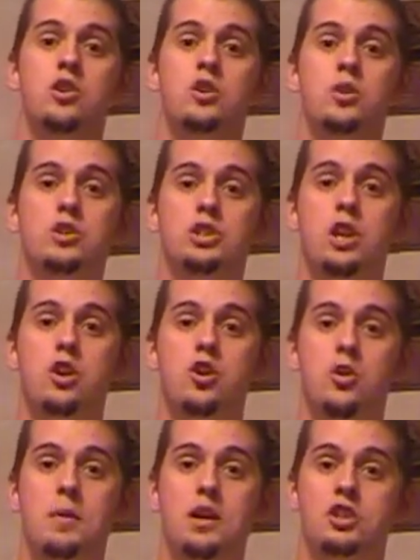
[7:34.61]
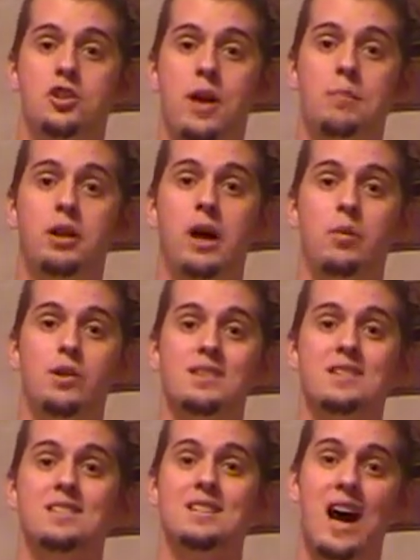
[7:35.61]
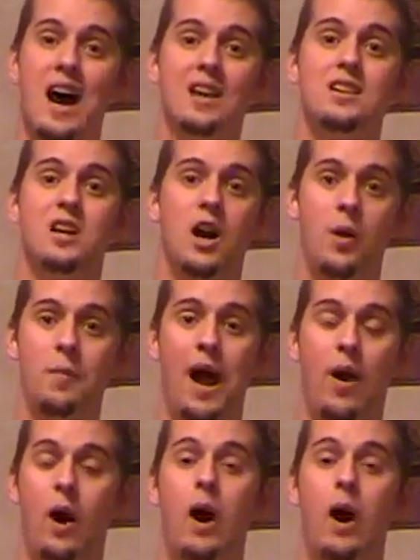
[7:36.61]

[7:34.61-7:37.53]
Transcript: Do what you need to do to make sure that plywood does not come out.